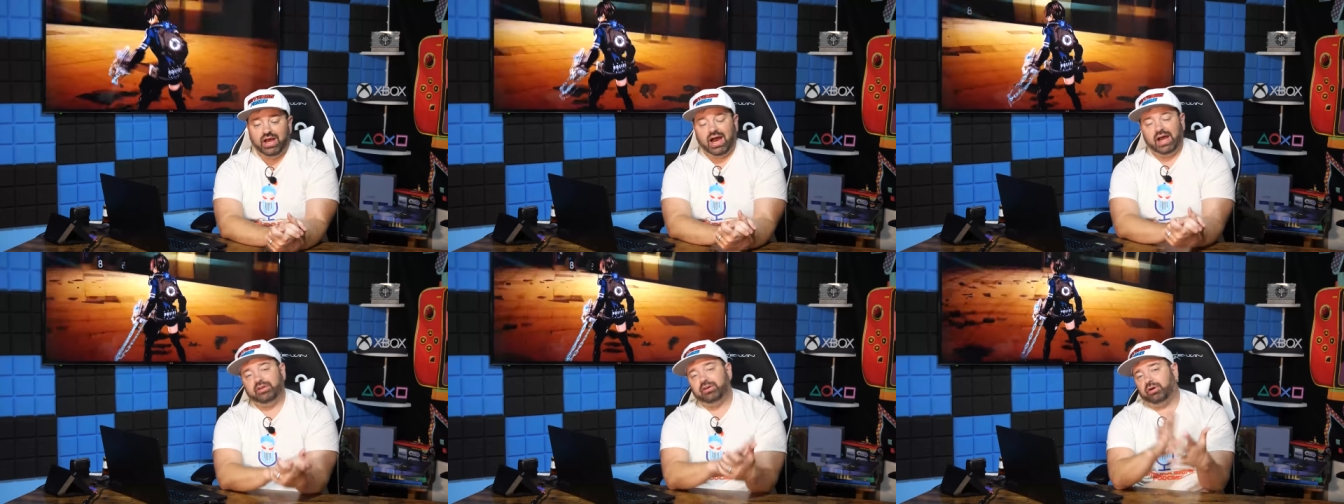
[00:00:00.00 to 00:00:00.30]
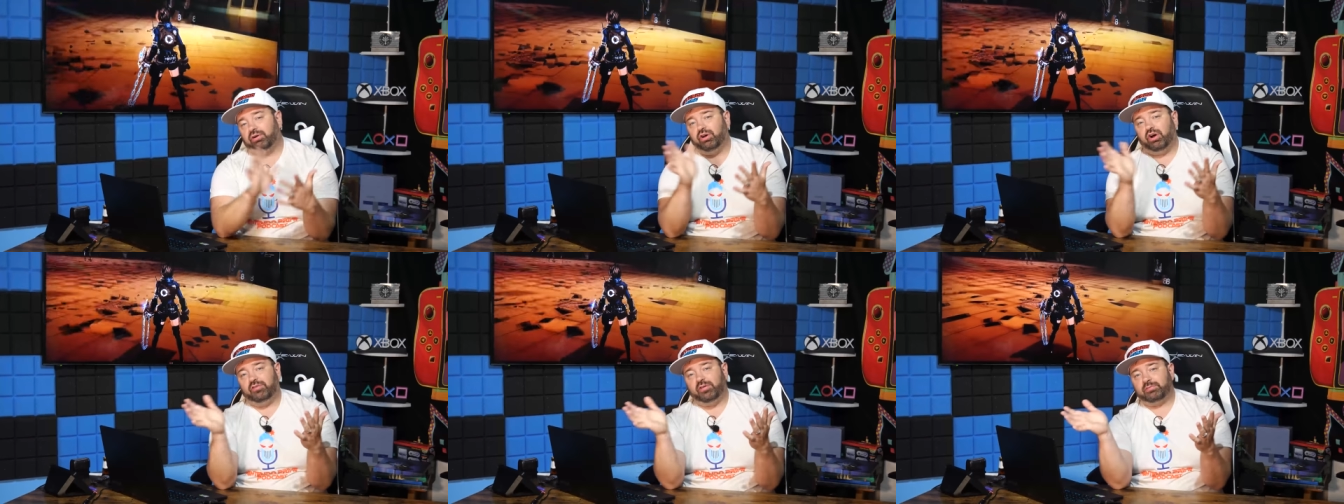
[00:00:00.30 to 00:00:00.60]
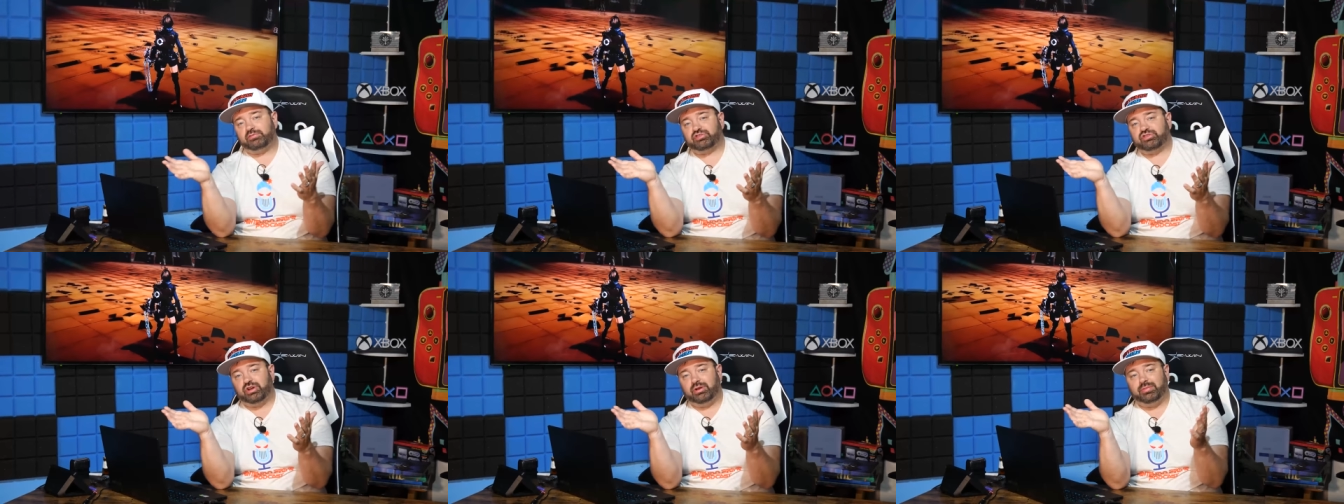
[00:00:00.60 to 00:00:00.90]
I don't know if
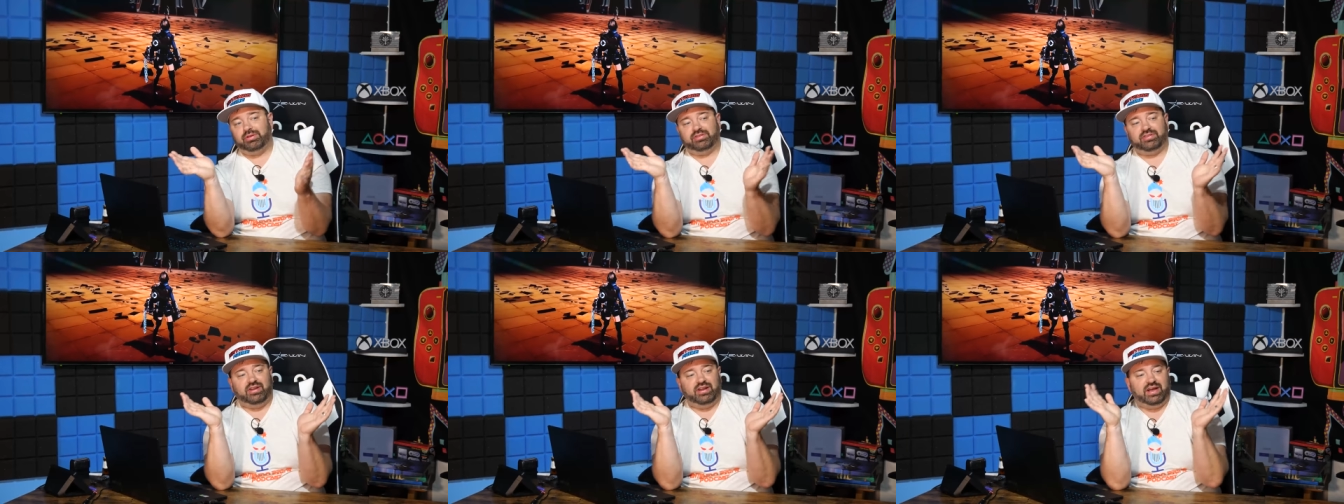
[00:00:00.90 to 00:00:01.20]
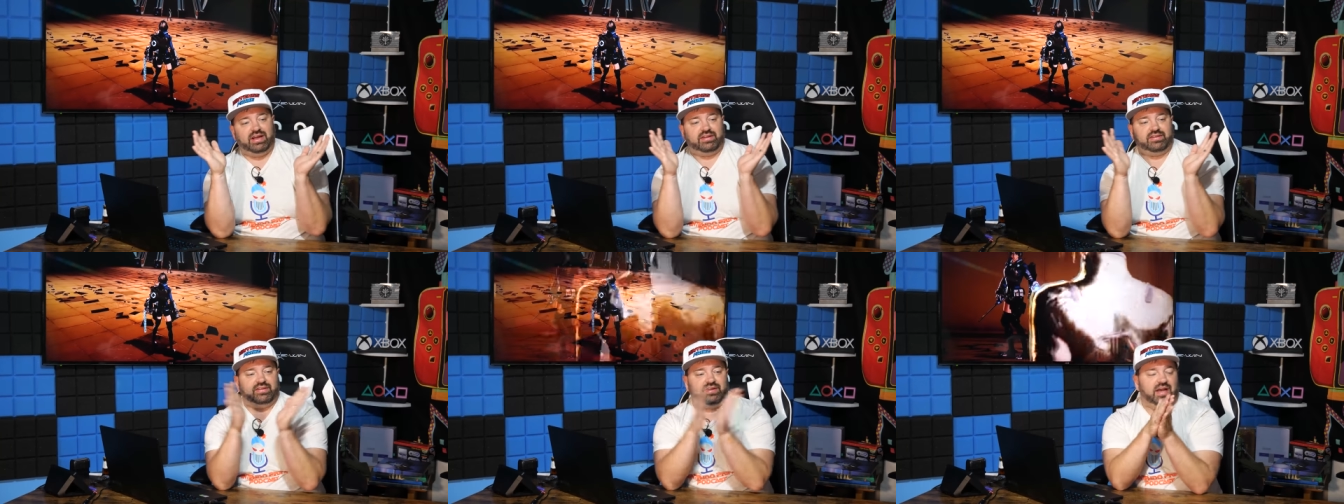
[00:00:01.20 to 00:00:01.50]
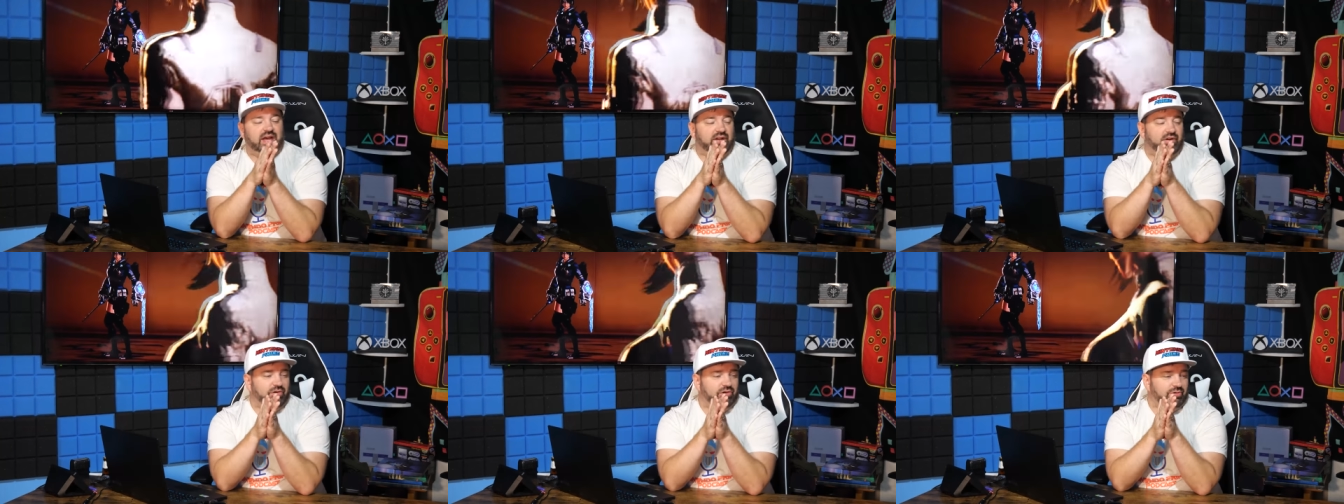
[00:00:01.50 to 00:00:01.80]
I'm streaming tonight.
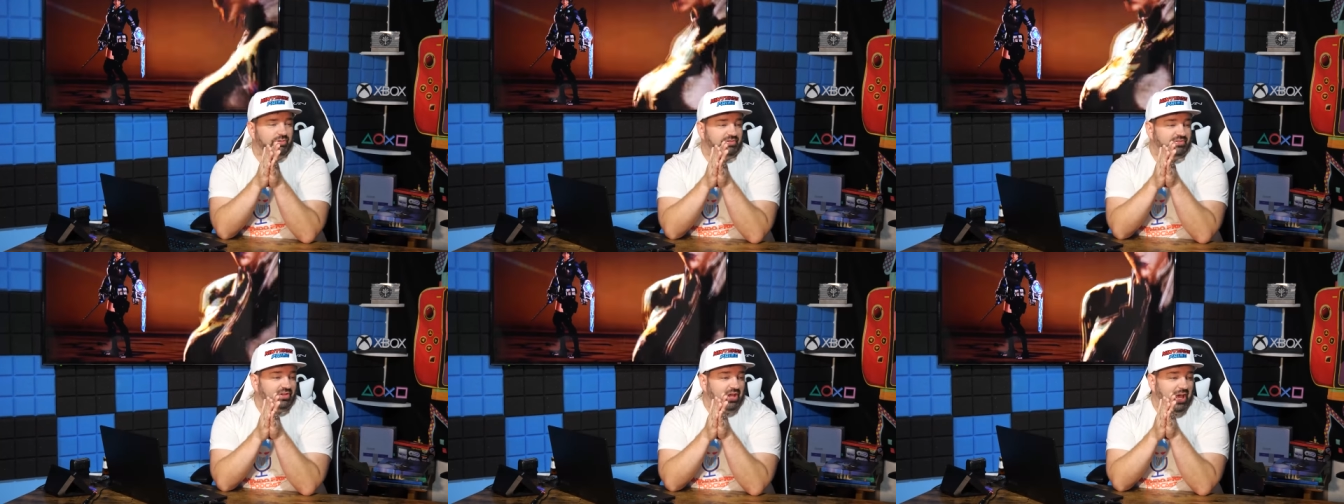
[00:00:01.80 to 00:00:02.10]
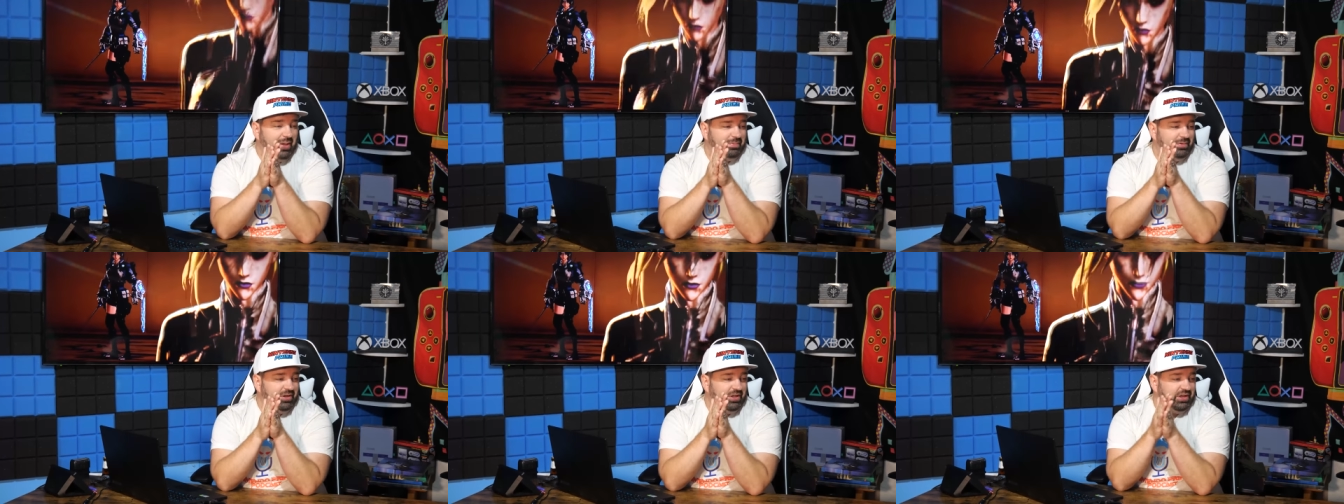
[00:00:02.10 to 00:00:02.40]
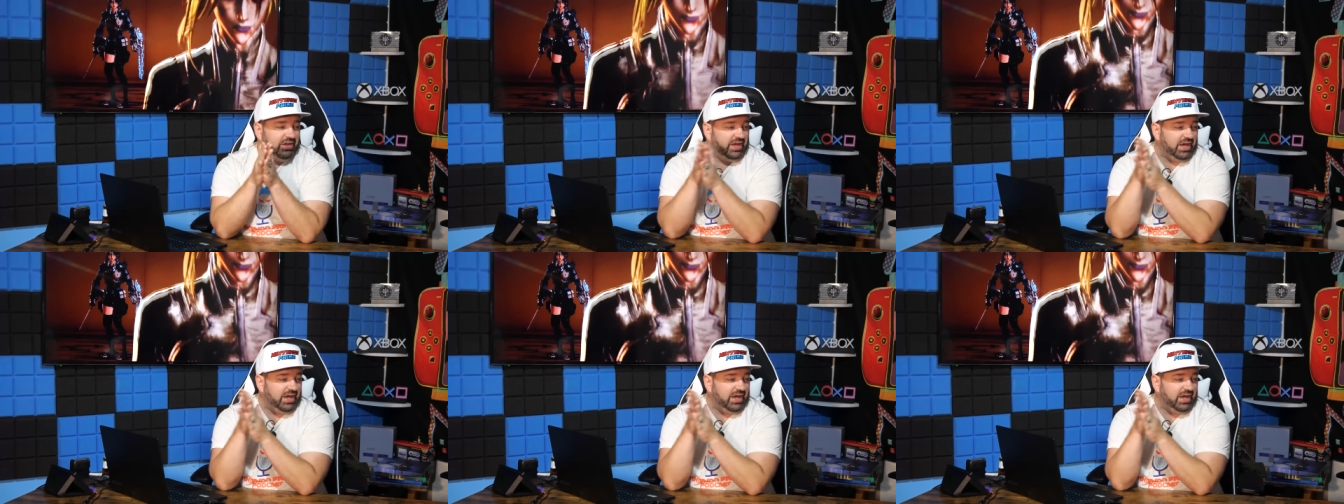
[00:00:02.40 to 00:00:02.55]
I don't know what's happening.